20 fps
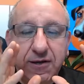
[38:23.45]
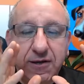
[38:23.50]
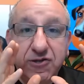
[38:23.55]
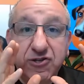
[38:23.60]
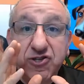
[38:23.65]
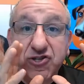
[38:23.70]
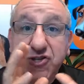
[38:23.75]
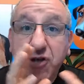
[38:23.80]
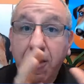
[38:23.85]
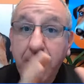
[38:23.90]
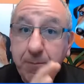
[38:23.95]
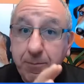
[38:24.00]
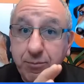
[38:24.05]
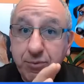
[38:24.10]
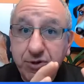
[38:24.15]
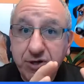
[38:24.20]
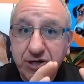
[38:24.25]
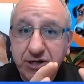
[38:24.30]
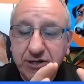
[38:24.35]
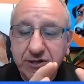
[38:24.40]
some
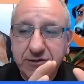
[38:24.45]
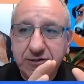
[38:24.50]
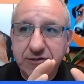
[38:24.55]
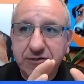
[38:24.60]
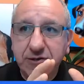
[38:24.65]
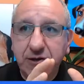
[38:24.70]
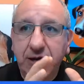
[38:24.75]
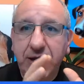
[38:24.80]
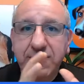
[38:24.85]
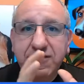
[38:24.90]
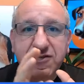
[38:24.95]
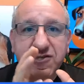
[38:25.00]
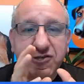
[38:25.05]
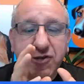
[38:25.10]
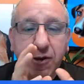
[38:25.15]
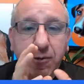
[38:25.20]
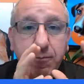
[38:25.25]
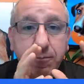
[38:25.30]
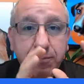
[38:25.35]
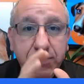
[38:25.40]
breeds and
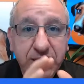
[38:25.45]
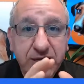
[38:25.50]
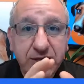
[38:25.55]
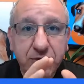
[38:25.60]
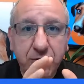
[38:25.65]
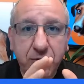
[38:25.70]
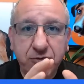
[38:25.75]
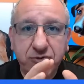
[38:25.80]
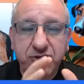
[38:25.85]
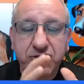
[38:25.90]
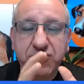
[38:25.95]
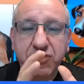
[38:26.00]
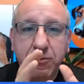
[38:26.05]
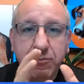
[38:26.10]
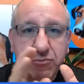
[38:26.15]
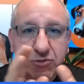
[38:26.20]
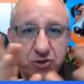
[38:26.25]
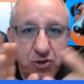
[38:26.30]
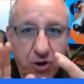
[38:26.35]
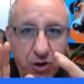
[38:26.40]
some beagles,
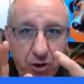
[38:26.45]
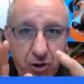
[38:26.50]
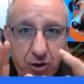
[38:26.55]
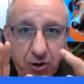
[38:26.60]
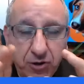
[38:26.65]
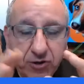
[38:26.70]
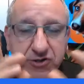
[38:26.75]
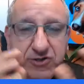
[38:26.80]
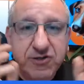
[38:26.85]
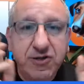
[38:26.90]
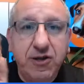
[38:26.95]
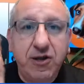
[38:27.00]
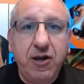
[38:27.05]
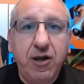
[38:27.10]
some dogs